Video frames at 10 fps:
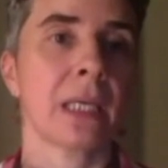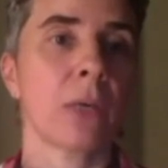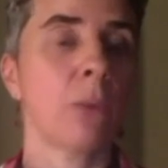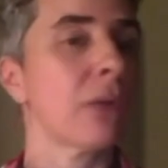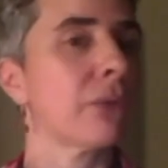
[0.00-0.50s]

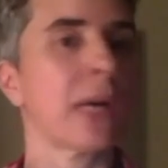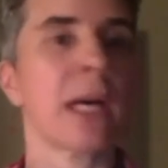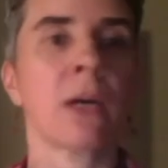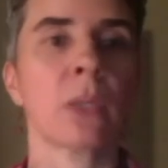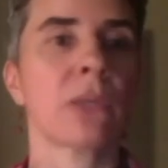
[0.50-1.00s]
We are
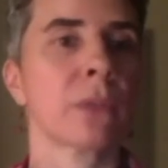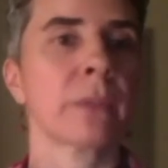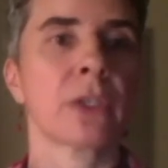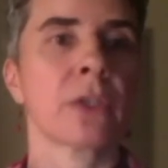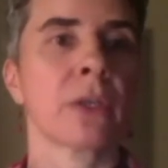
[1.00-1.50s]
far away
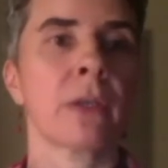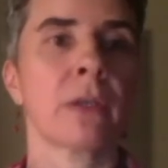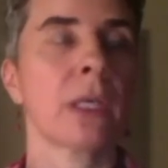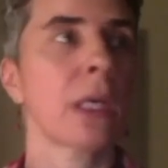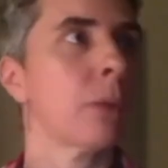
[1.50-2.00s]
from each other.
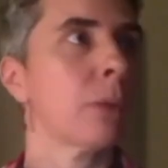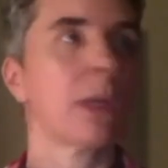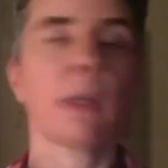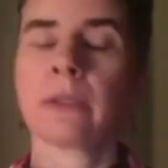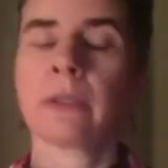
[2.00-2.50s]
We
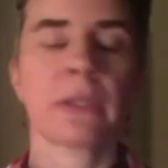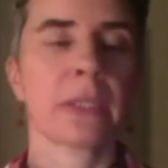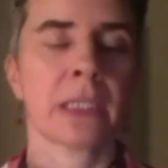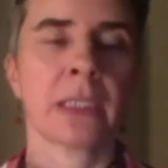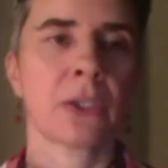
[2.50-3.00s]
don't
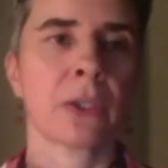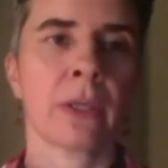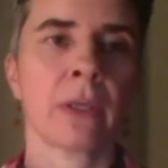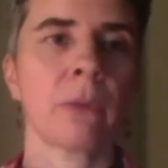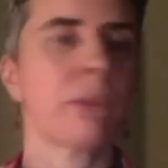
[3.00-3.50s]
understand each
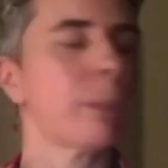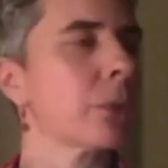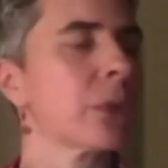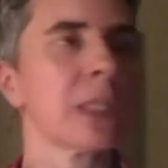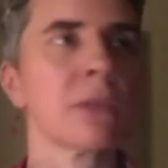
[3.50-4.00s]
other. We
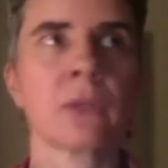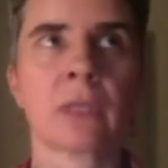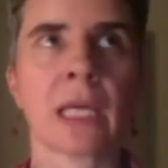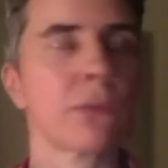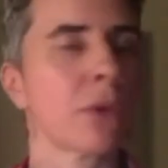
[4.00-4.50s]
perceive the
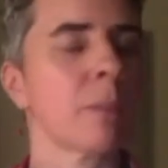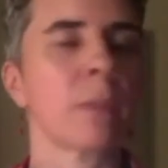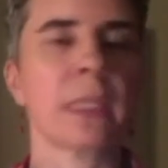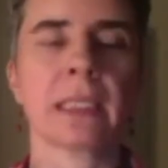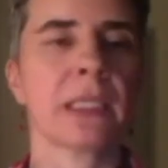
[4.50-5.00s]
life
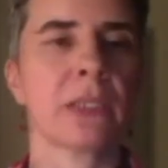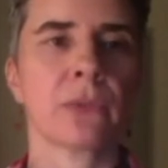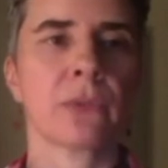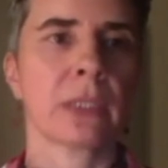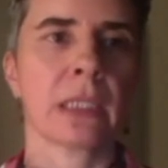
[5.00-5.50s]
completely
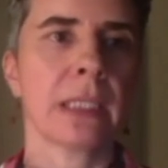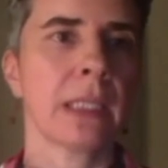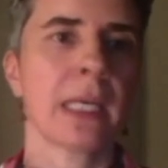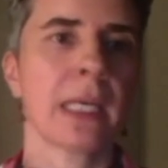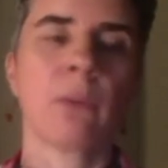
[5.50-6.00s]
differently
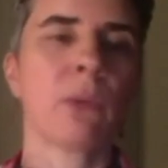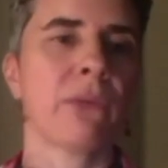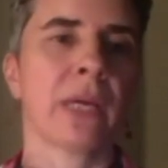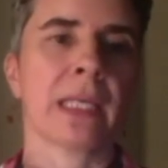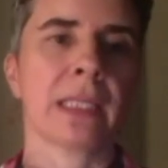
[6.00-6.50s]
and we
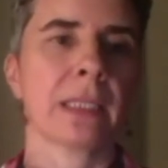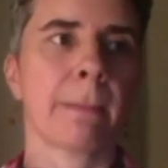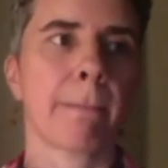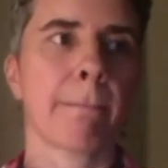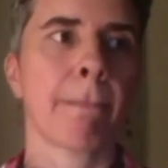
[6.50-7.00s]
fight.
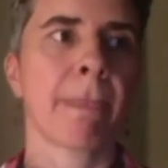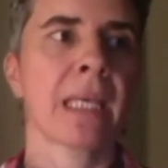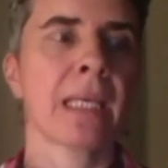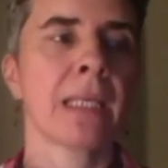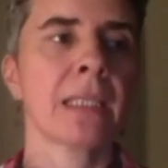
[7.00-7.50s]

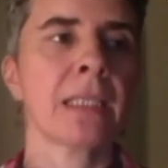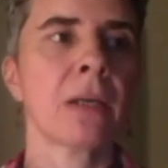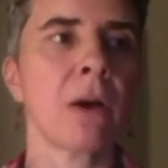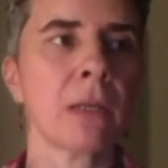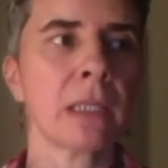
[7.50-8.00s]

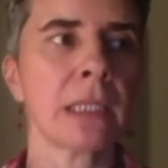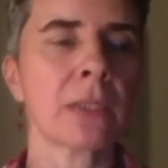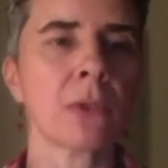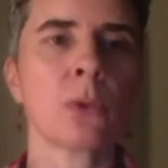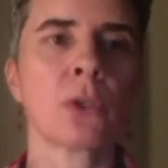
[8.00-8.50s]
The only
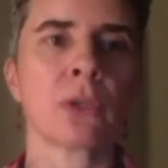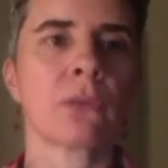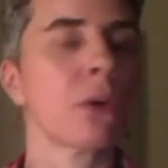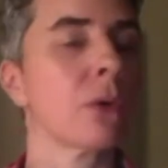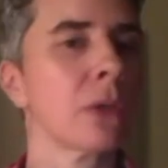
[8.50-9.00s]
solution
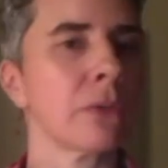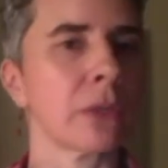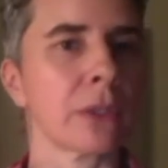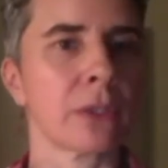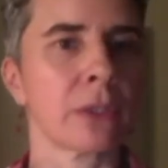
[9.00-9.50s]
for all of
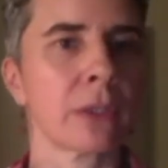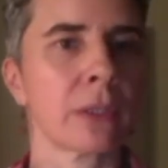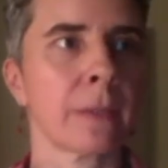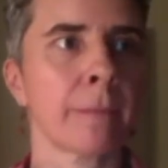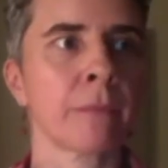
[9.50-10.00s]
us
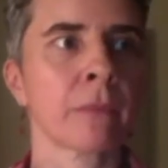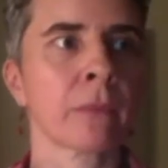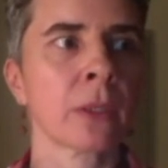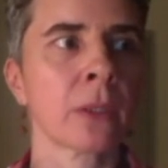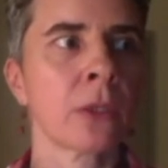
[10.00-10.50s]

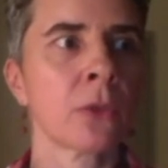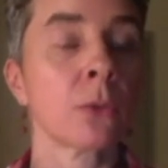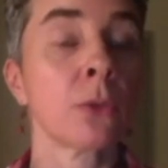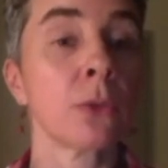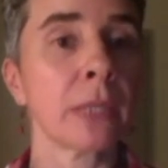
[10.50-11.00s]

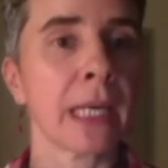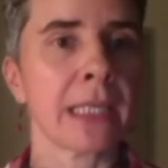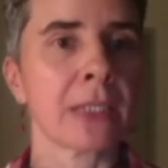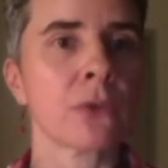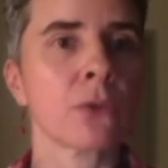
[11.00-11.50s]
to
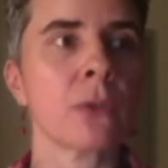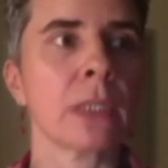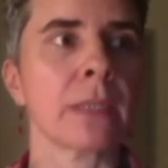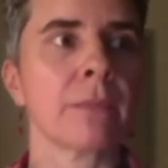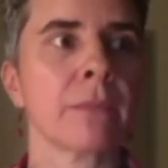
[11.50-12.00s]
unite
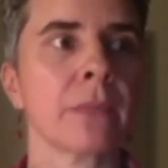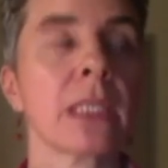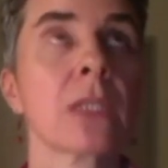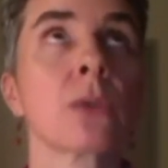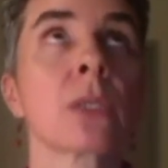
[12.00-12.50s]
truly
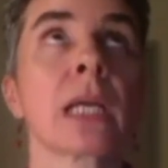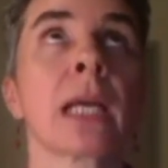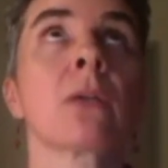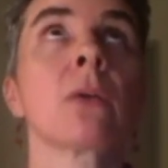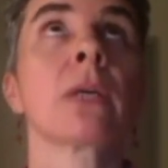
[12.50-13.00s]
is to
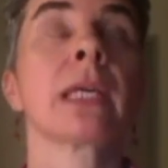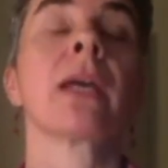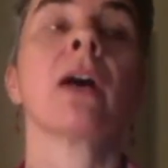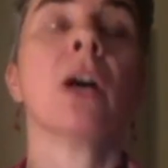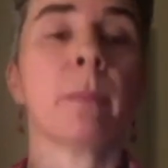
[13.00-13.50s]
start
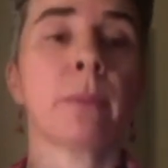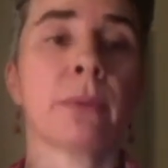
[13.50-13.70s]
looking up,